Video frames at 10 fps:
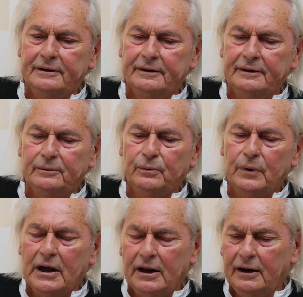
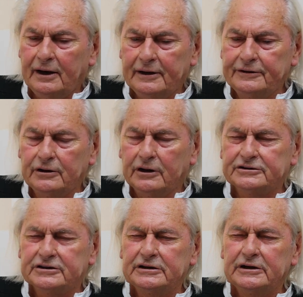well,
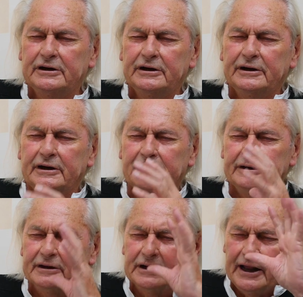not
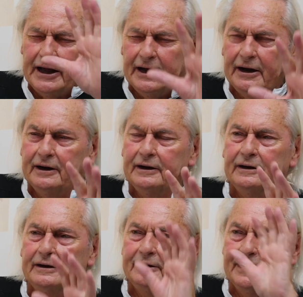the glare,
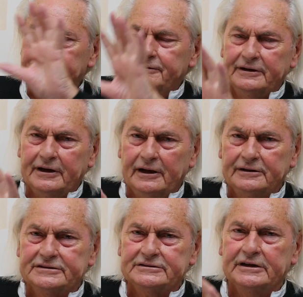nothing
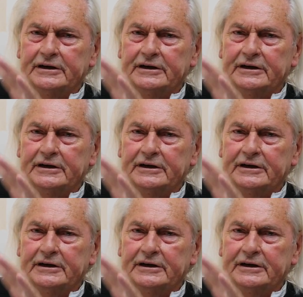else.